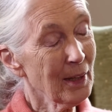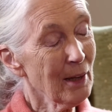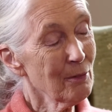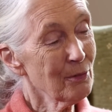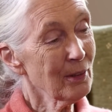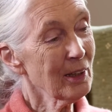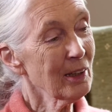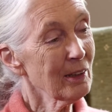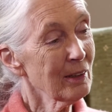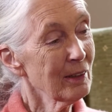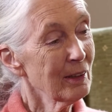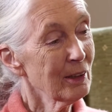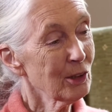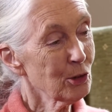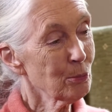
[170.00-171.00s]
But Africa
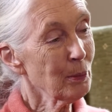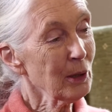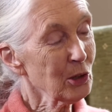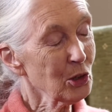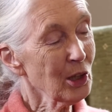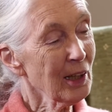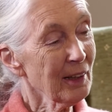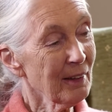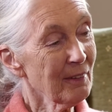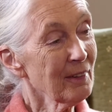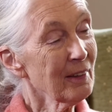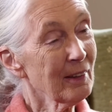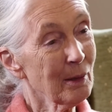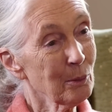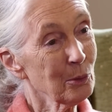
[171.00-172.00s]
especially, and I
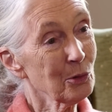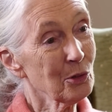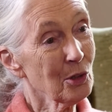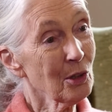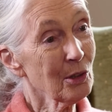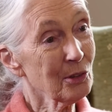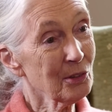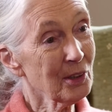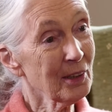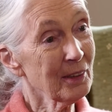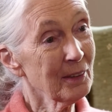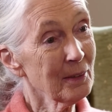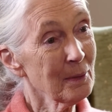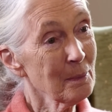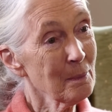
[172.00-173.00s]
think that was
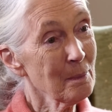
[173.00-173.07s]
Tarzan.